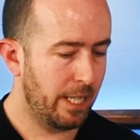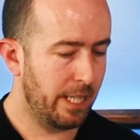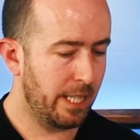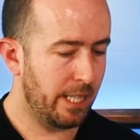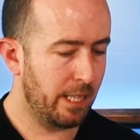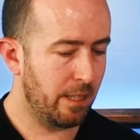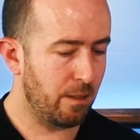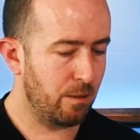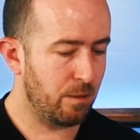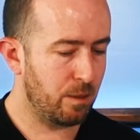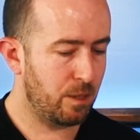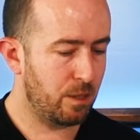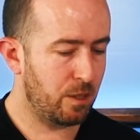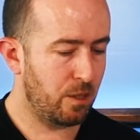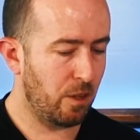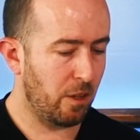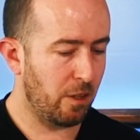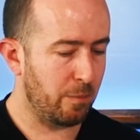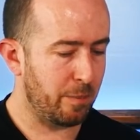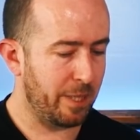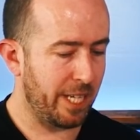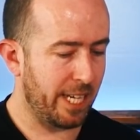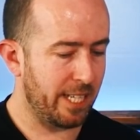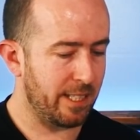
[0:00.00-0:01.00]
the little
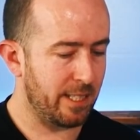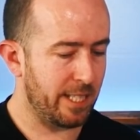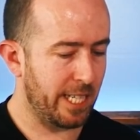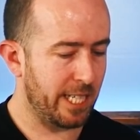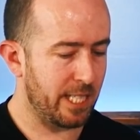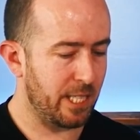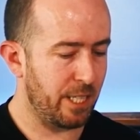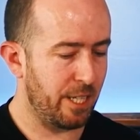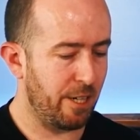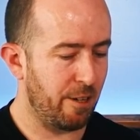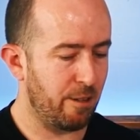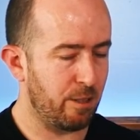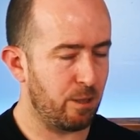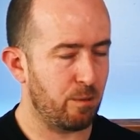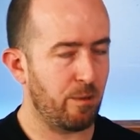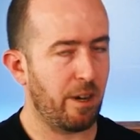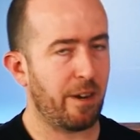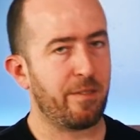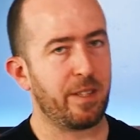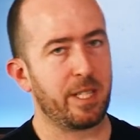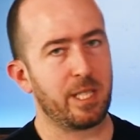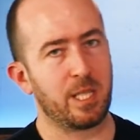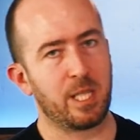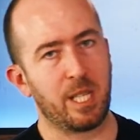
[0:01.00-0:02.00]
scalloped out section here is
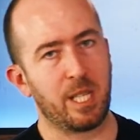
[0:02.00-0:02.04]
roughly